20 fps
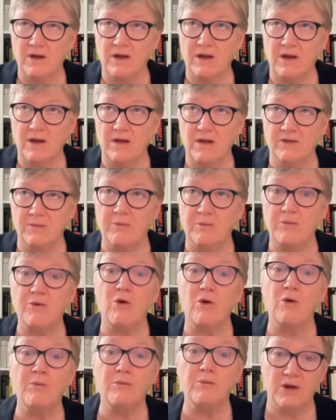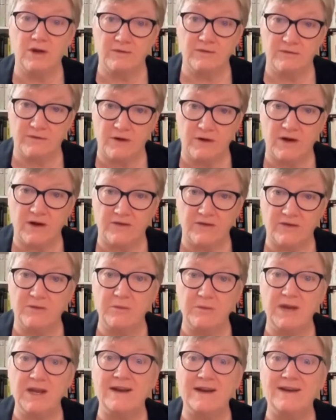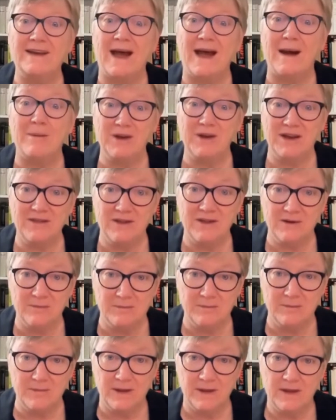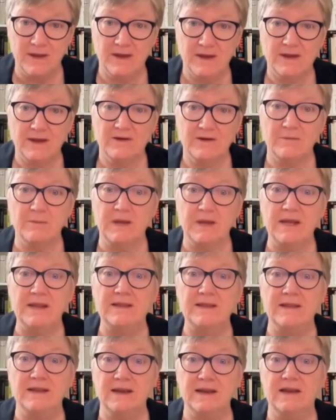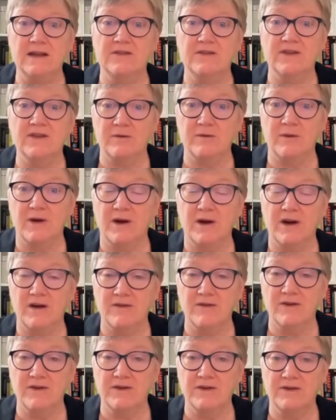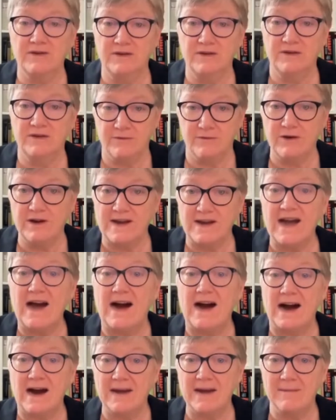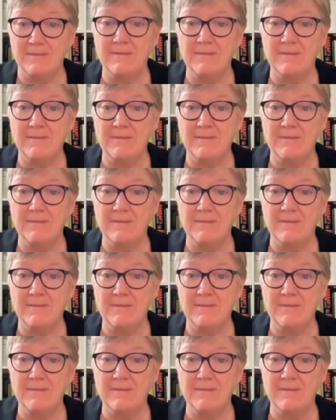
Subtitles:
appropriate for us to be adapting them to meet the needs of a different time.